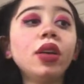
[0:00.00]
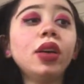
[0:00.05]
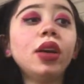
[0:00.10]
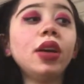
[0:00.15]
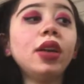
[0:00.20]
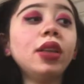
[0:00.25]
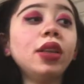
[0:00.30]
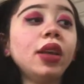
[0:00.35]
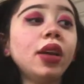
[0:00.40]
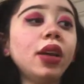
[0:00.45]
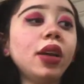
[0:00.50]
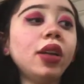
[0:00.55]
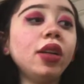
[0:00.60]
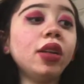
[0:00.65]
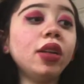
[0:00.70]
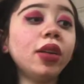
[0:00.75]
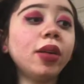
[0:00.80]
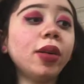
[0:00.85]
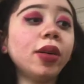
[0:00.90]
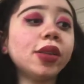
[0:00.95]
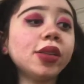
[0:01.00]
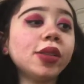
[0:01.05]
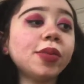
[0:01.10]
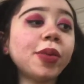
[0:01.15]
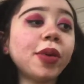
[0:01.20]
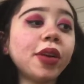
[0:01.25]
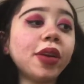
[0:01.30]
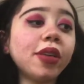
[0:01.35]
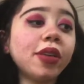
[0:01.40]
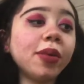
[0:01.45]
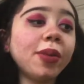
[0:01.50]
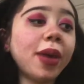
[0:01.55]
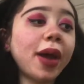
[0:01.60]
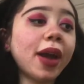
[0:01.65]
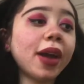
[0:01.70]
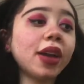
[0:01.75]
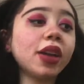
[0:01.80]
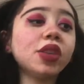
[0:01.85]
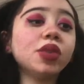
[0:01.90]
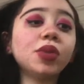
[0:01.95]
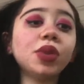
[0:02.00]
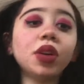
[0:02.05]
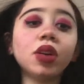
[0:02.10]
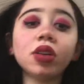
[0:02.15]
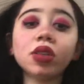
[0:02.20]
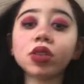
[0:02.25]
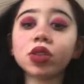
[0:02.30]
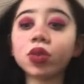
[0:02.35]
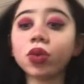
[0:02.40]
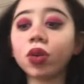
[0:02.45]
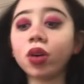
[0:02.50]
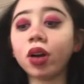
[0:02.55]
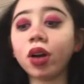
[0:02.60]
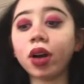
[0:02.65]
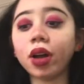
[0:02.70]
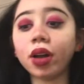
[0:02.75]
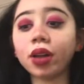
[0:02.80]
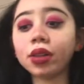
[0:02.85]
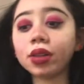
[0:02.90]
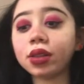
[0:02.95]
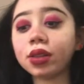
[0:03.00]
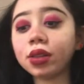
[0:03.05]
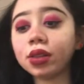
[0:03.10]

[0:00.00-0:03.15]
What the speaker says: And then as part of the package, we also got